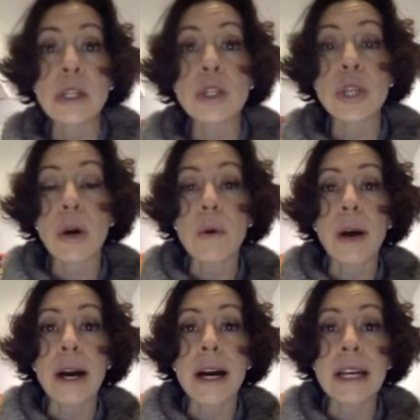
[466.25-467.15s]

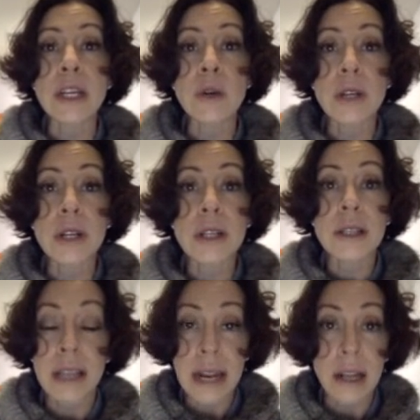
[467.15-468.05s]
So your
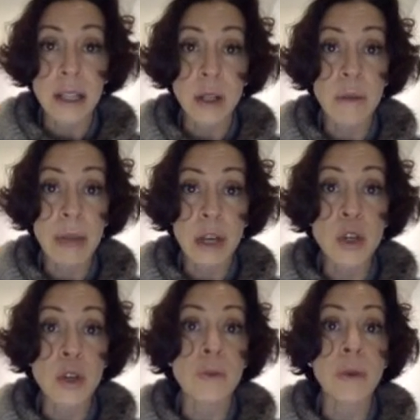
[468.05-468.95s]
clinical
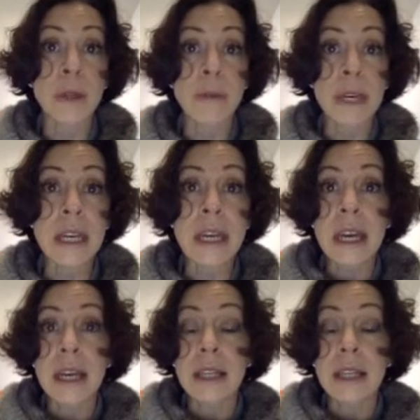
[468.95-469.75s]
manager will be